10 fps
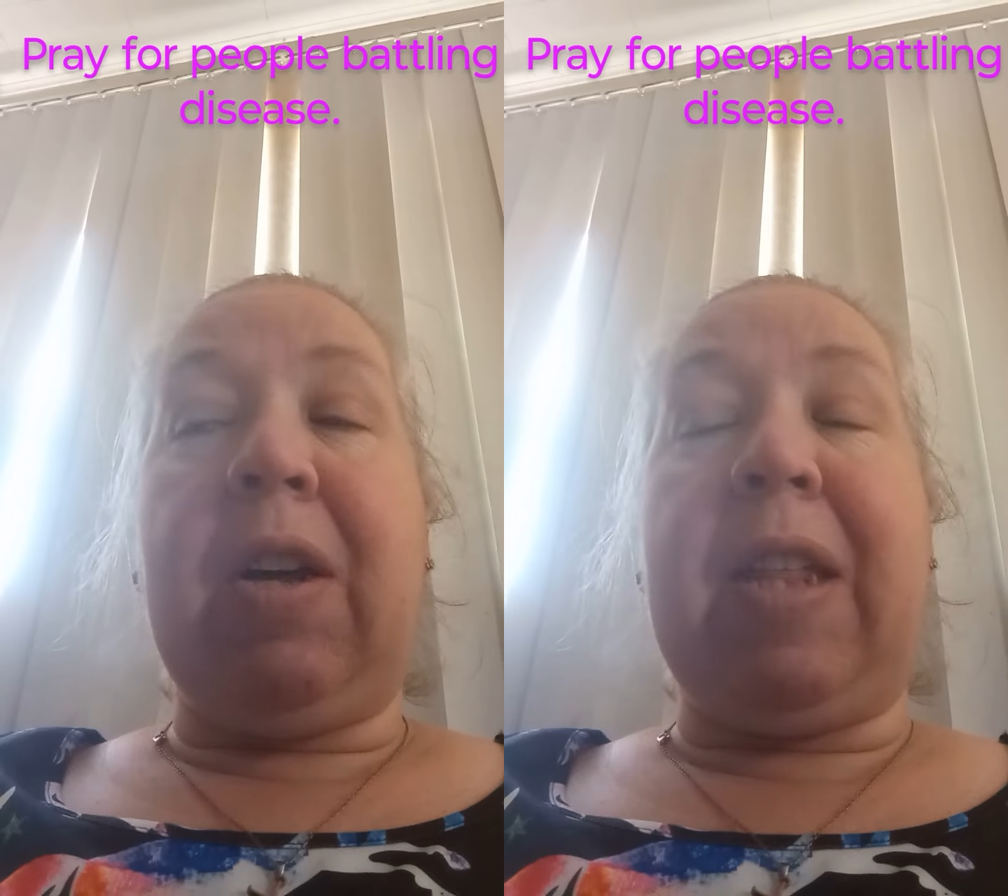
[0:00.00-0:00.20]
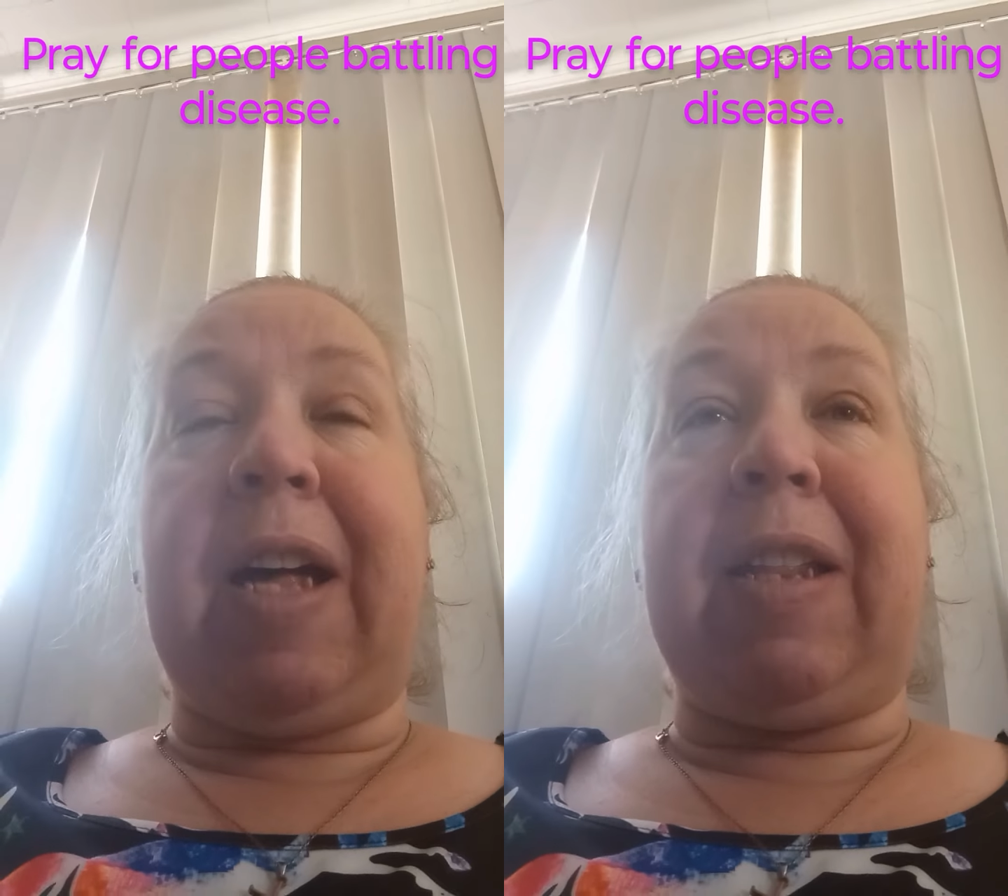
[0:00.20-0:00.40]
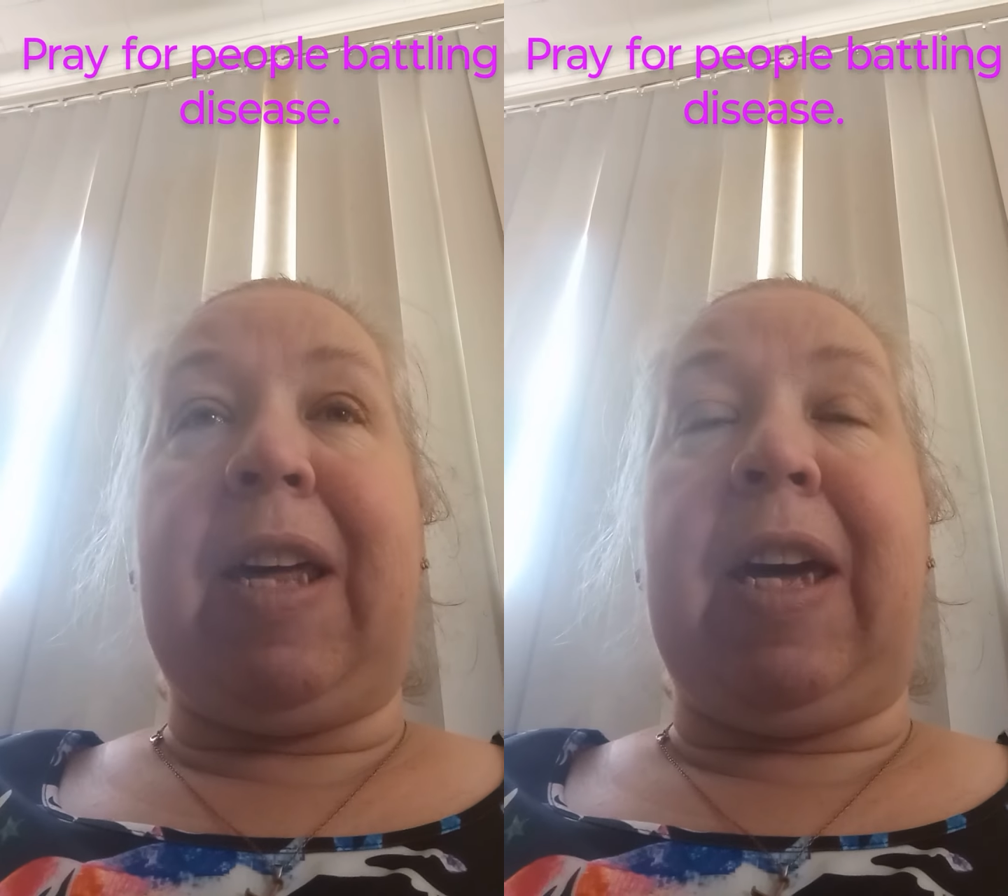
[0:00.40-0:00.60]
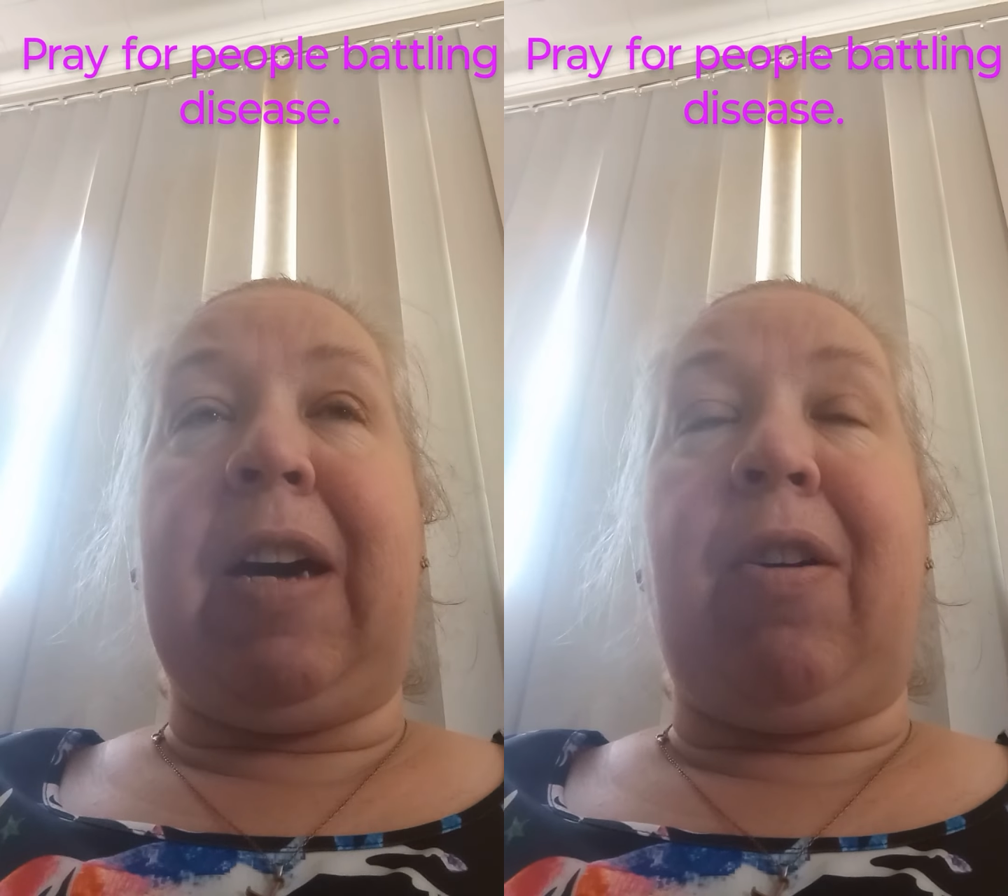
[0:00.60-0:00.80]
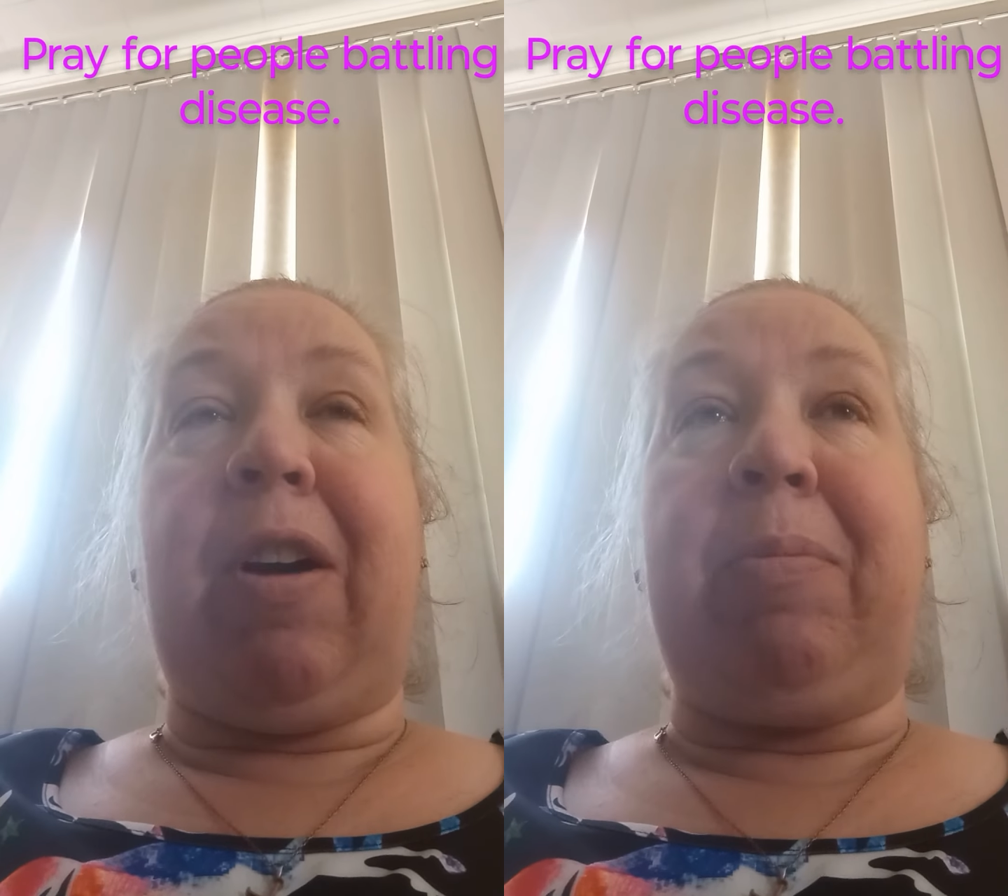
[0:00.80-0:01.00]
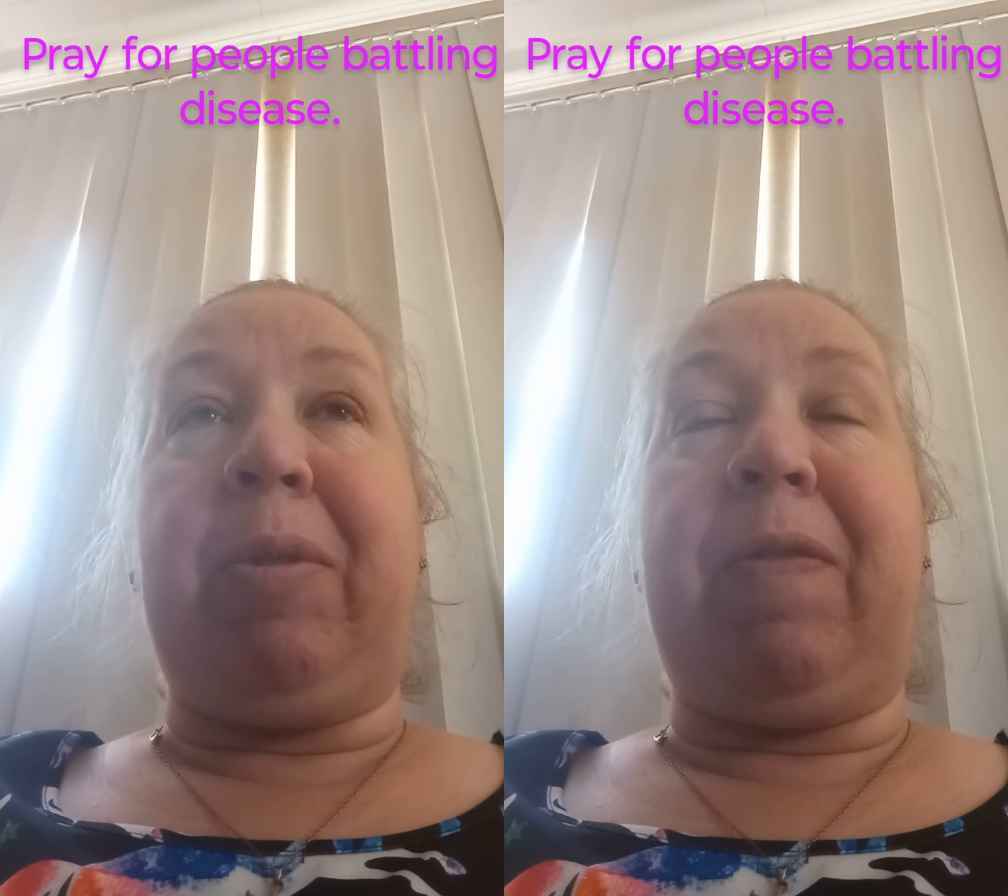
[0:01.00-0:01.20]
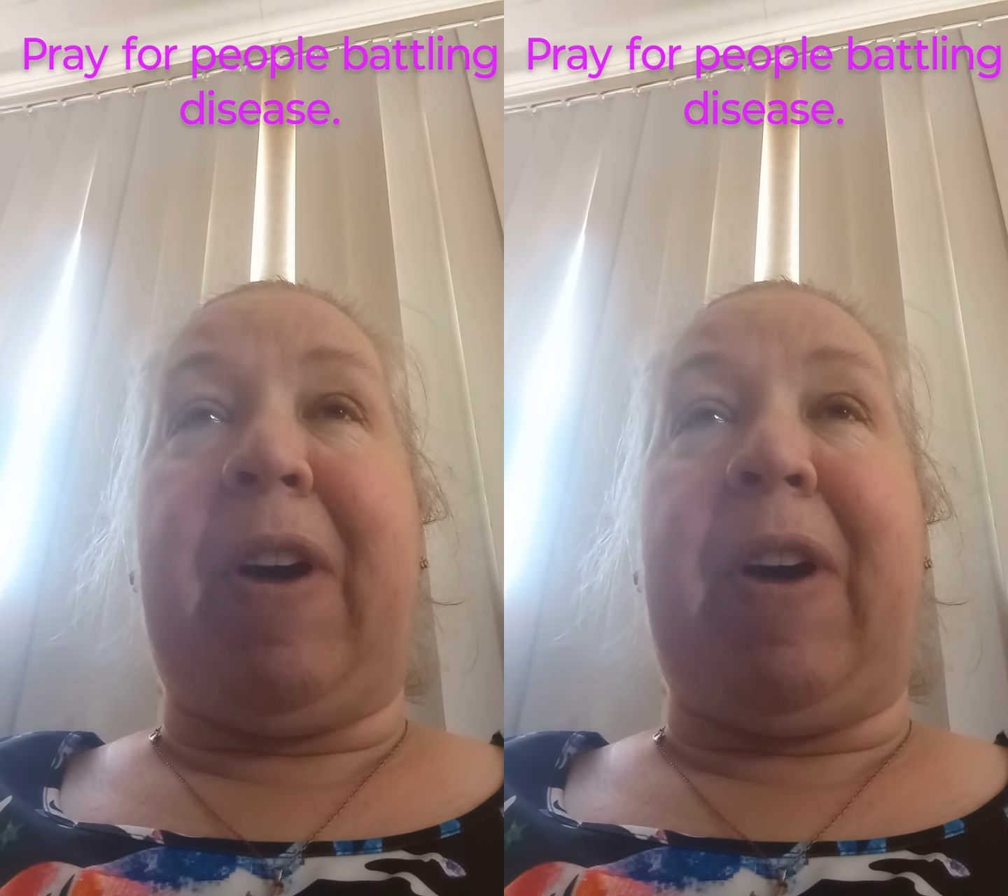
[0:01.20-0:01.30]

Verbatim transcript: that they are able to